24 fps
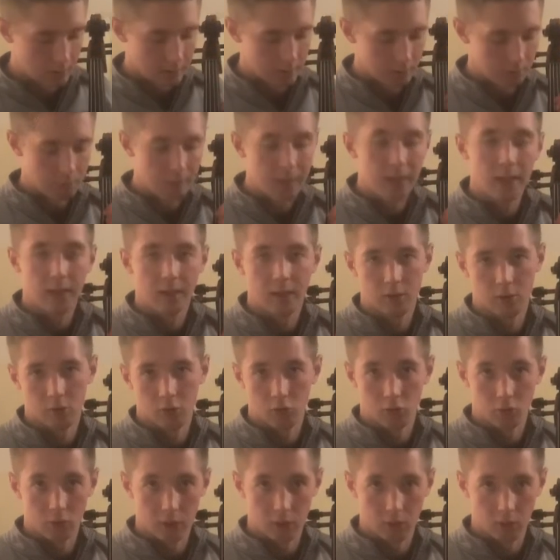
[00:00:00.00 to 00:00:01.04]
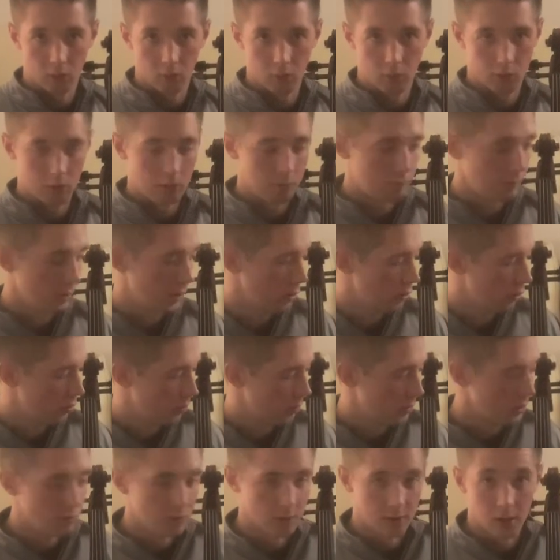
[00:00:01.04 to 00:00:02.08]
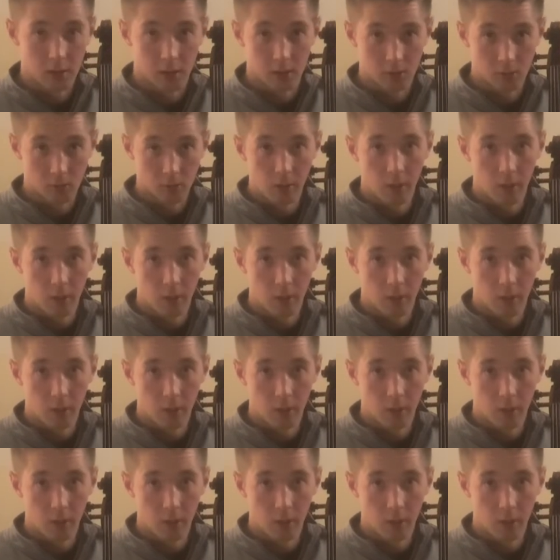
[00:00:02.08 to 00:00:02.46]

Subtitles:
picking the strings with your fingers, pizzicato,